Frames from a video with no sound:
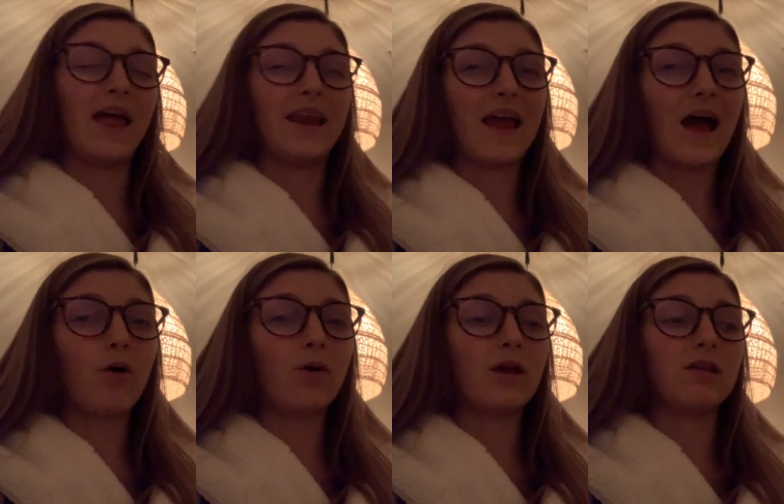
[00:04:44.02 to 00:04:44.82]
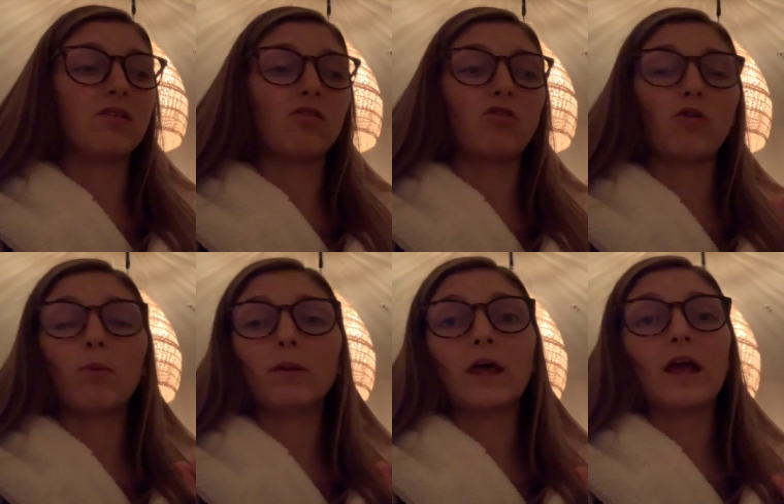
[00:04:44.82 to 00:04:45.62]
and now it's
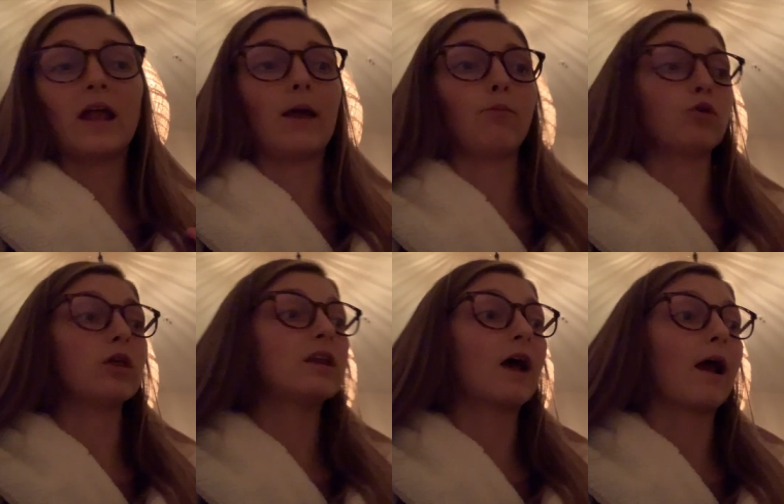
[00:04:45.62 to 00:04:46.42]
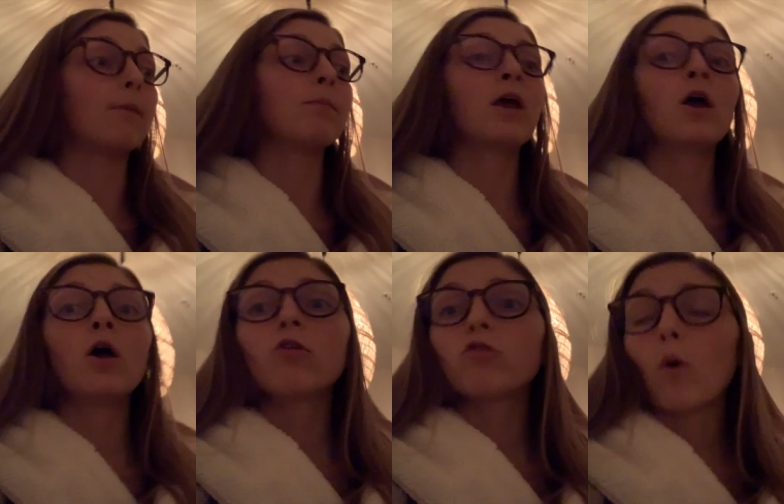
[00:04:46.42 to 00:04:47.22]
super late and I'm really tired,
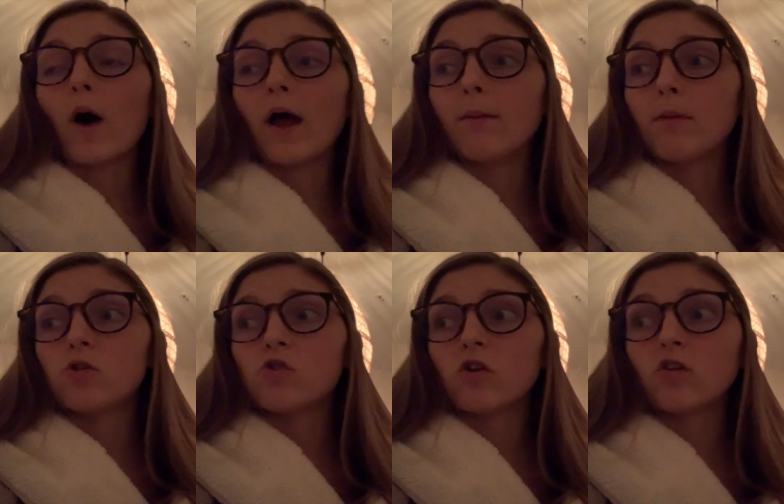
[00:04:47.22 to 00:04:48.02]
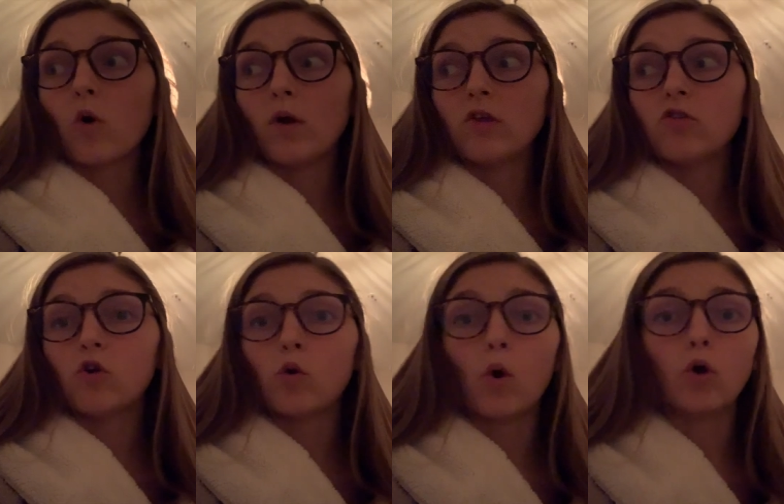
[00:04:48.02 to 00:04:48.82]
so I'm just going
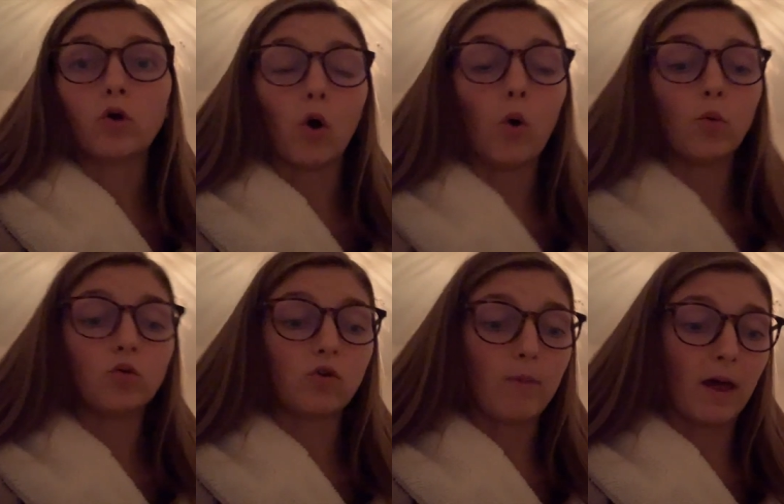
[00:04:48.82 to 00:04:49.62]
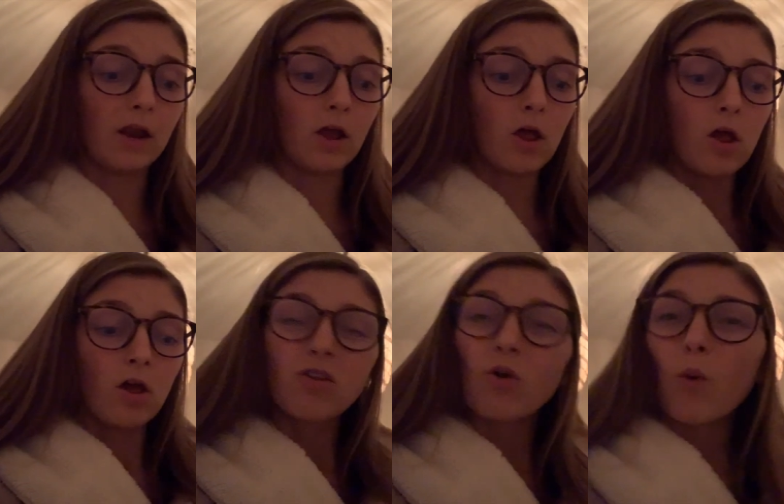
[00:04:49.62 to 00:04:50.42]
to go to bed.
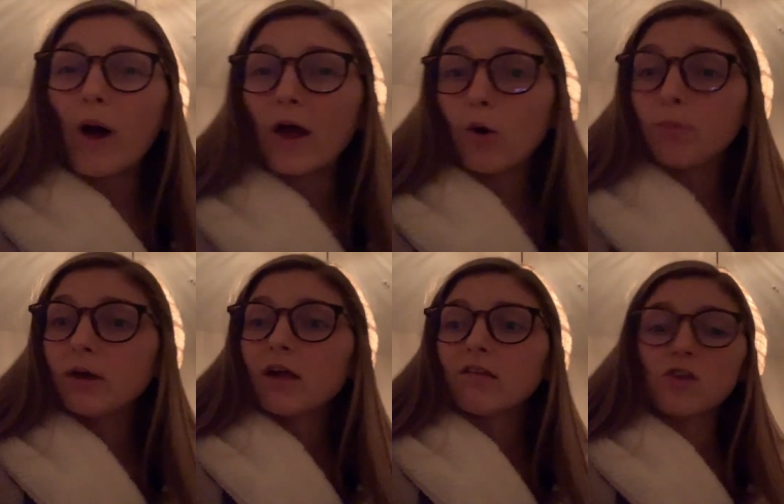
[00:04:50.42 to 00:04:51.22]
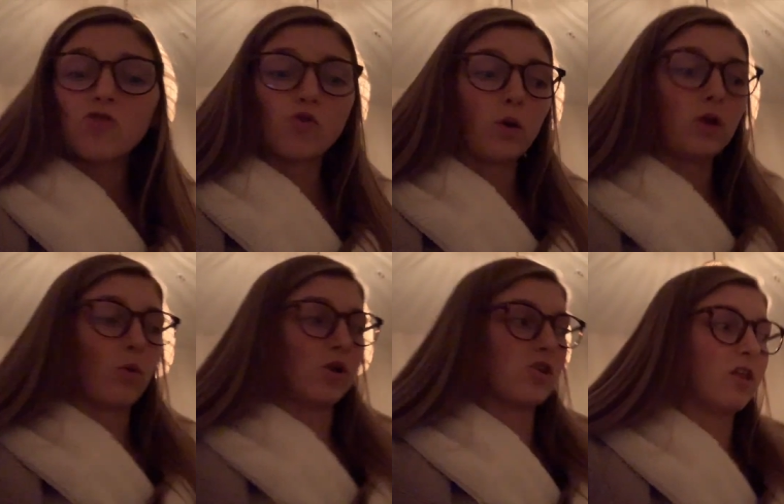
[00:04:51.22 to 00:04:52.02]
So I hope you guys enjoyed
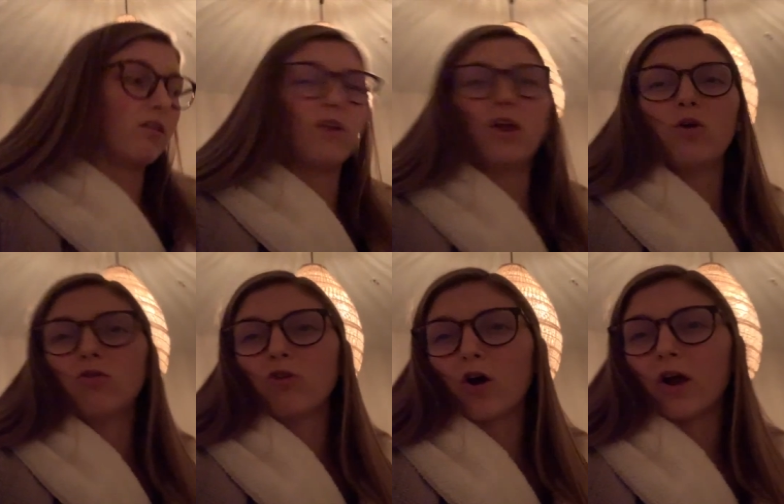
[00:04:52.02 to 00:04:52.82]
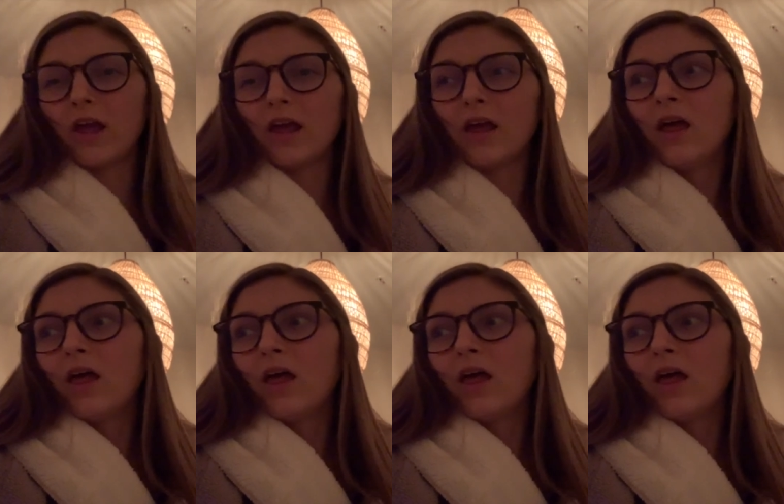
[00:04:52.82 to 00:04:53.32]
watching this video. Sorry,